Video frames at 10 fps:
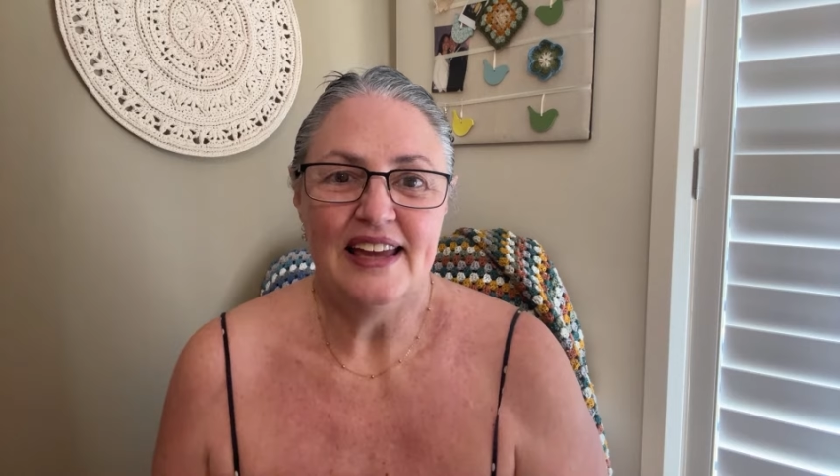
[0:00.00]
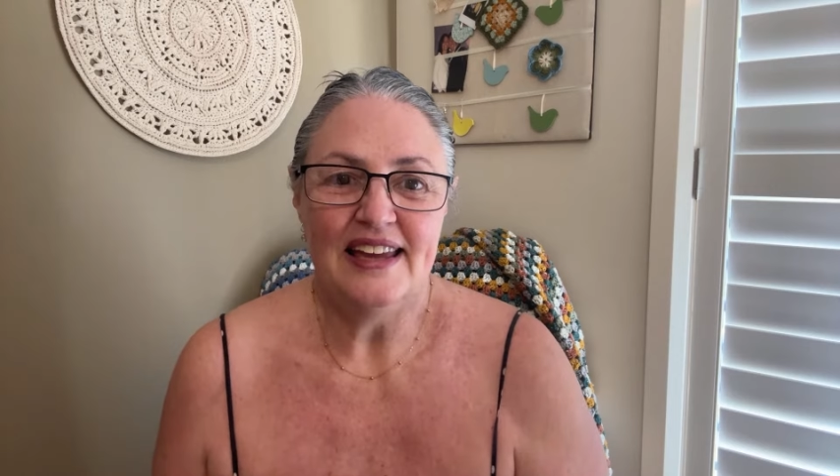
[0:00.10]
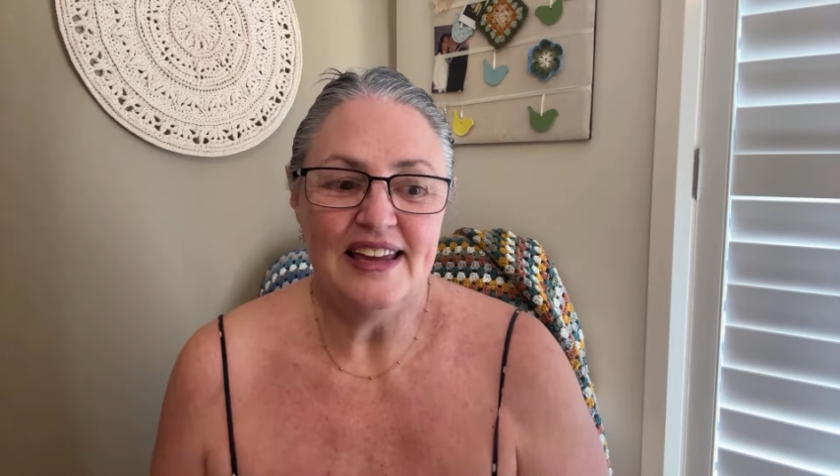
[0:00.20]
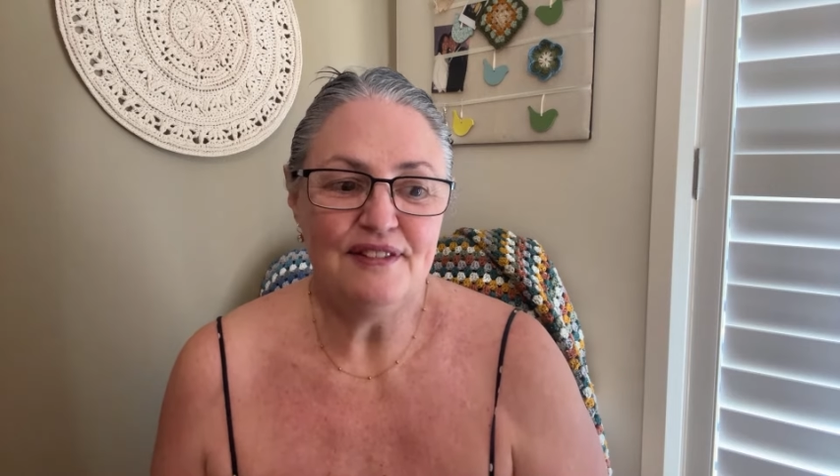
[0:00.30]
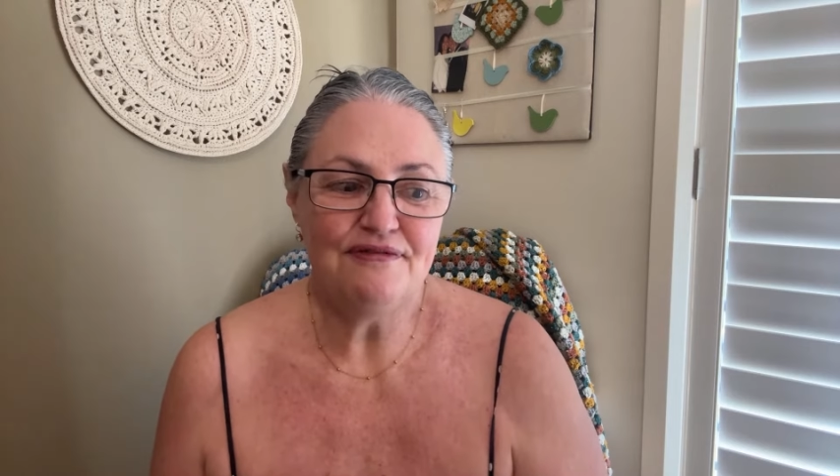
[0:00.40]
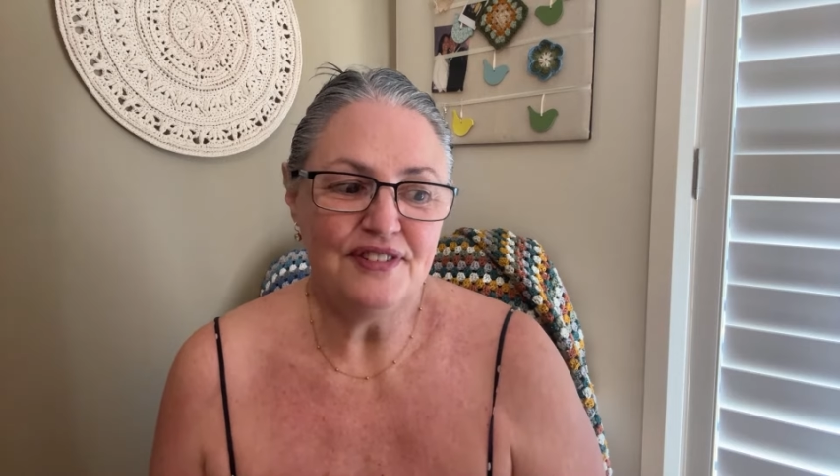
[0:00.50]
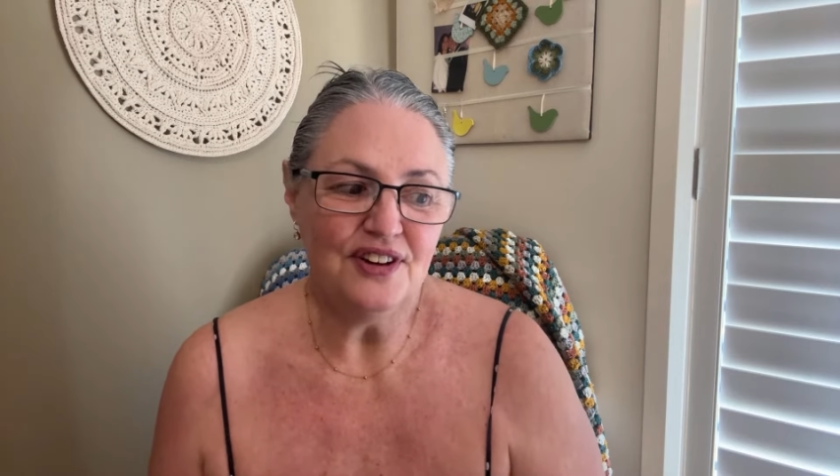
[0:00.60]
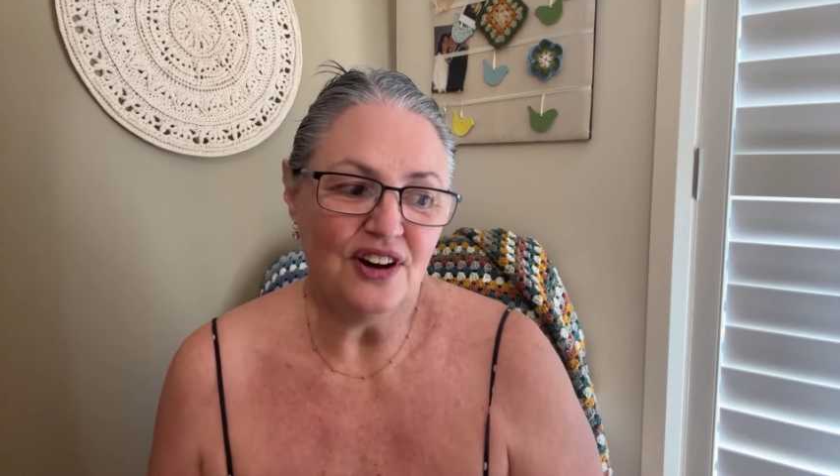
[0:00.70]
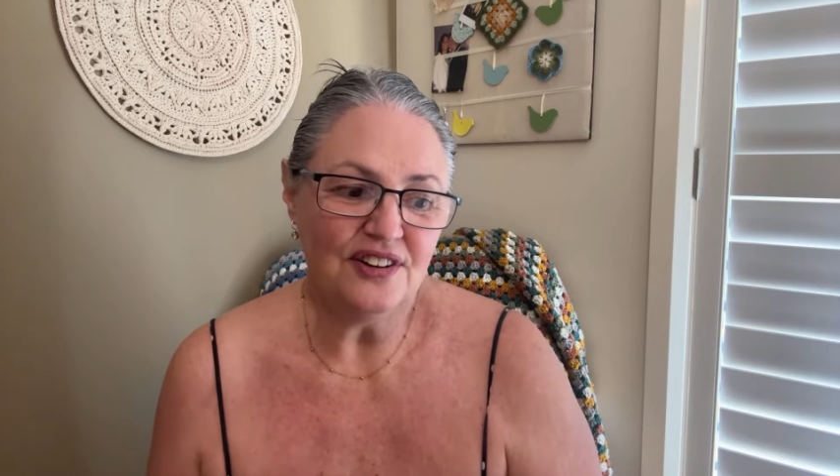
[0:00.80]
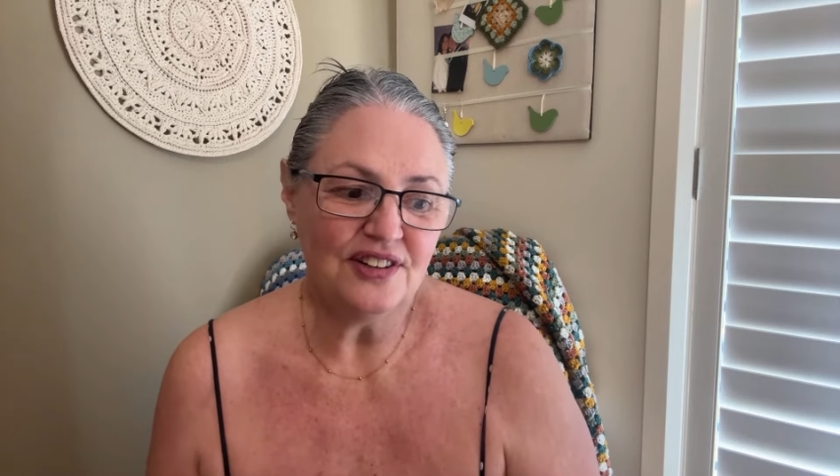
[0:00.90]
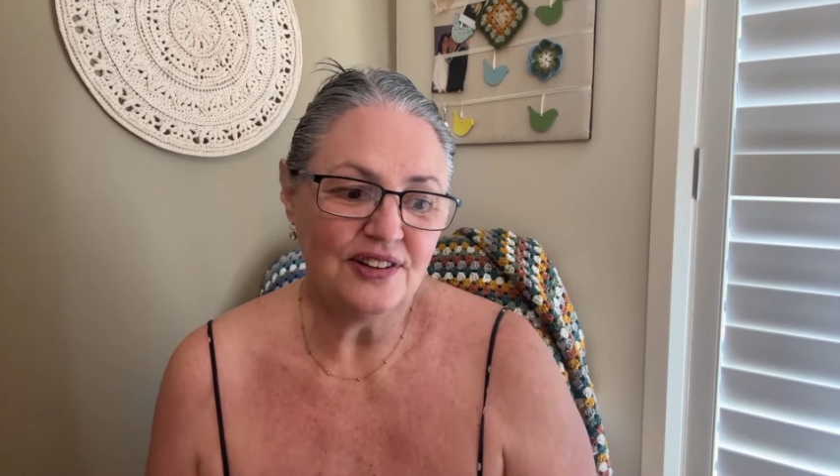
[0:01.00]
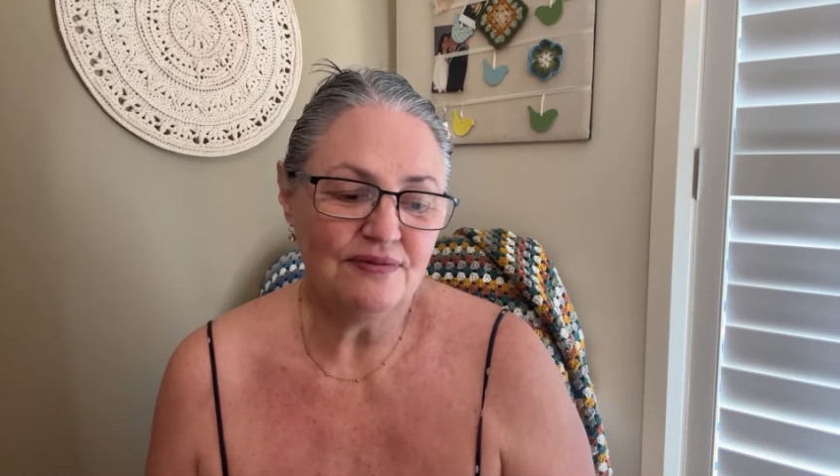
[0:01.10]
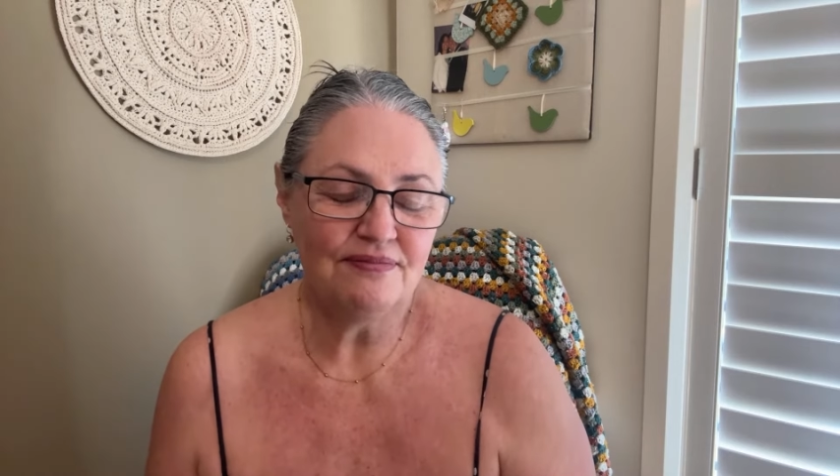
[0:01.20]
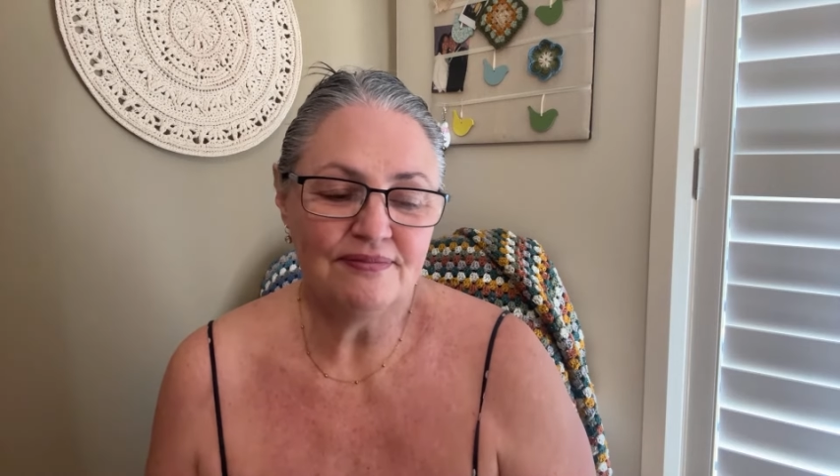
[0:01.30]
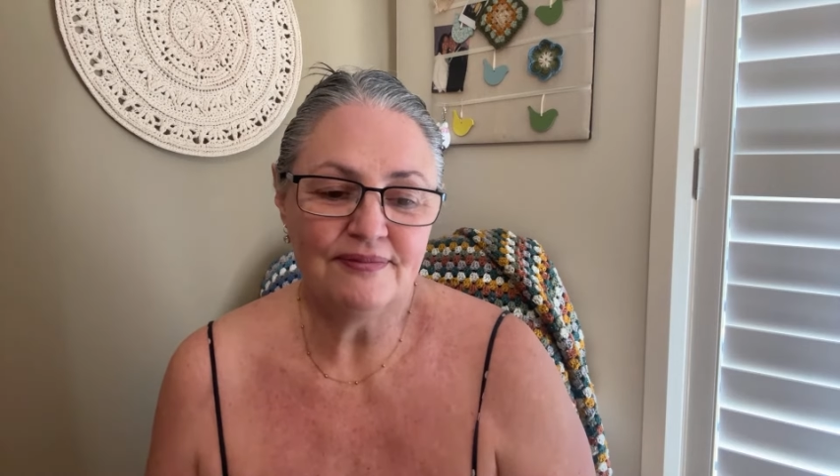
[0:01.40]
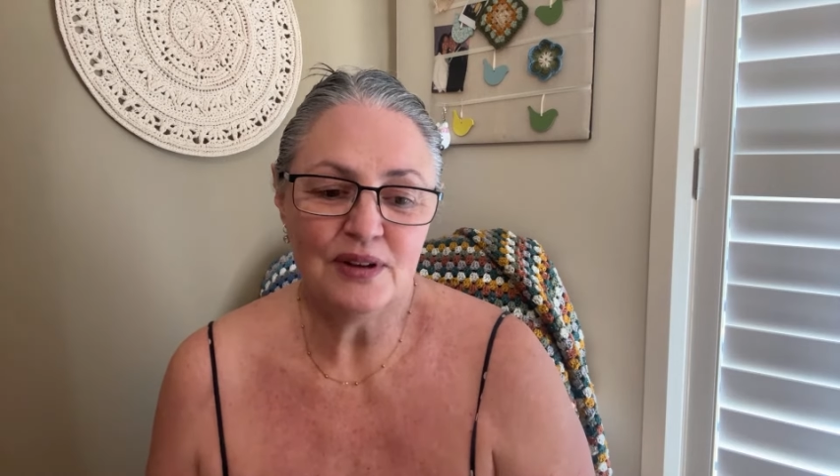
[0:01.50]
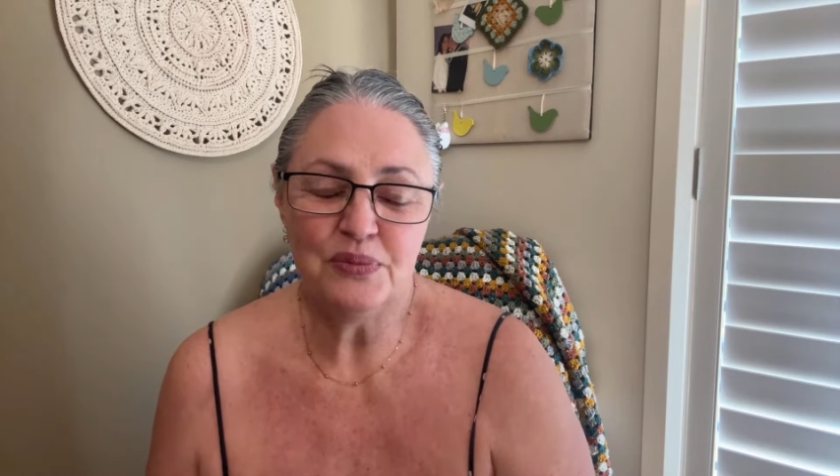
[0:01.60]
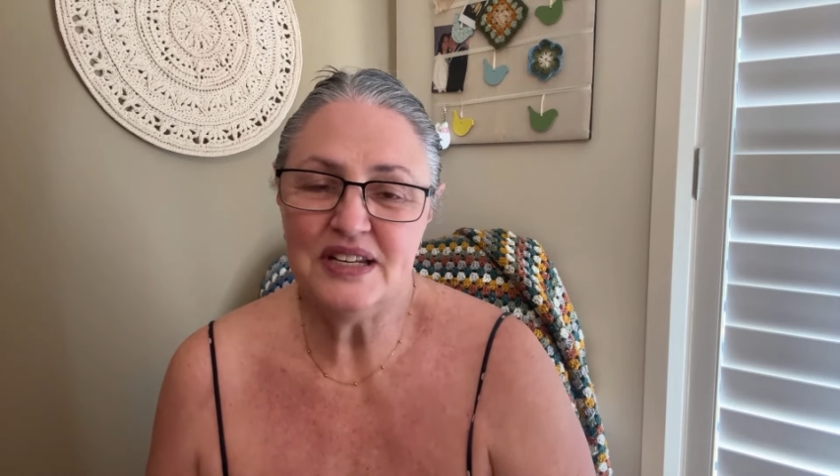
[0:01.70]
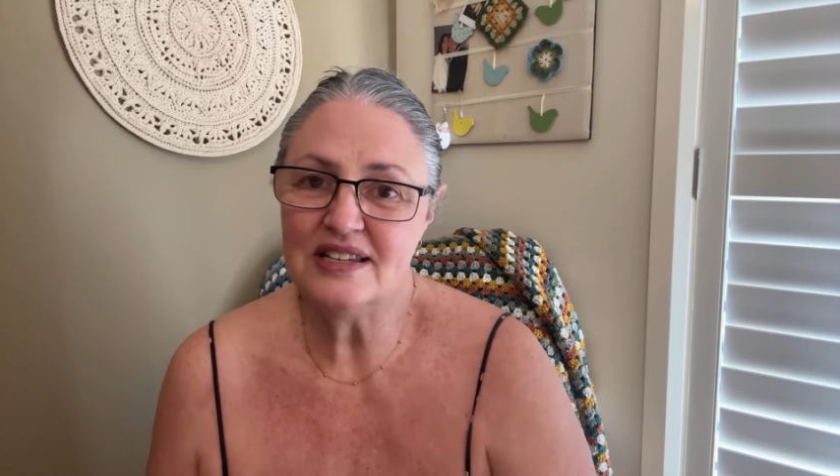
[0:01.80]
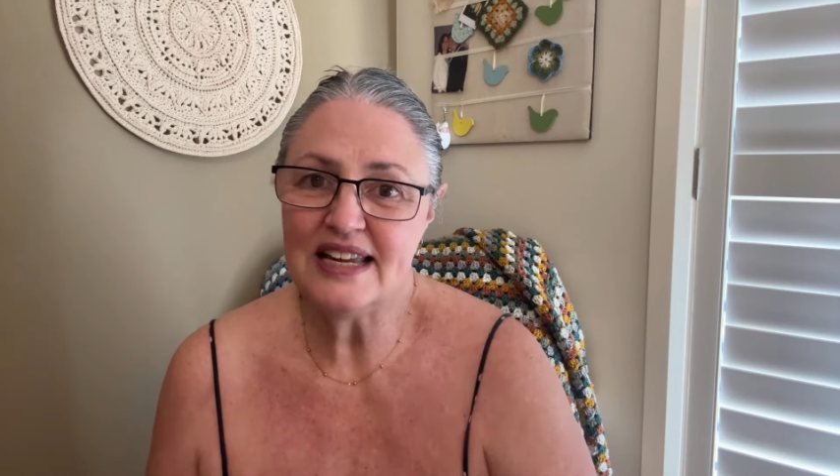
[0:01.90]
If not,
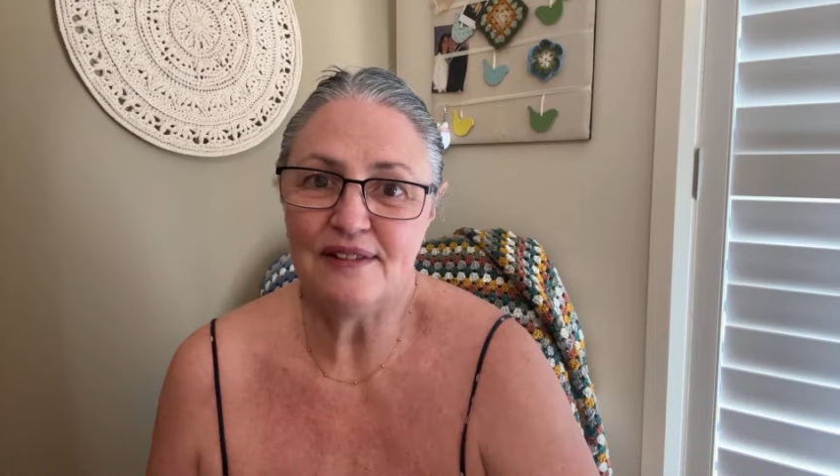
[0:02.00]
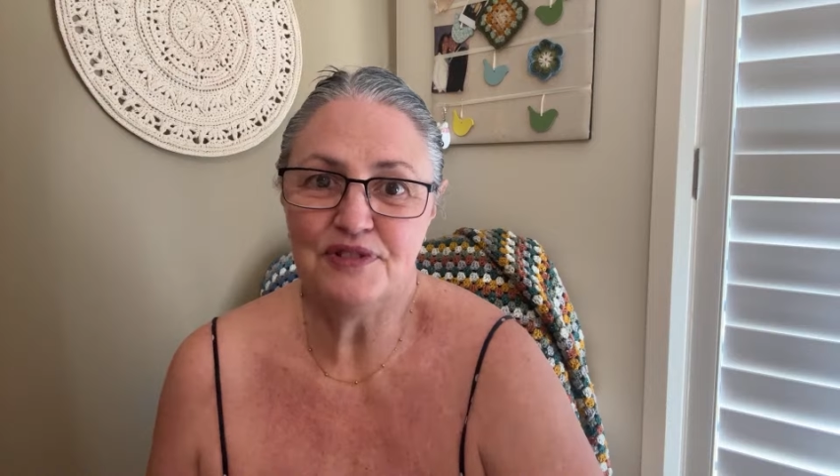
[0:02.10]
we just have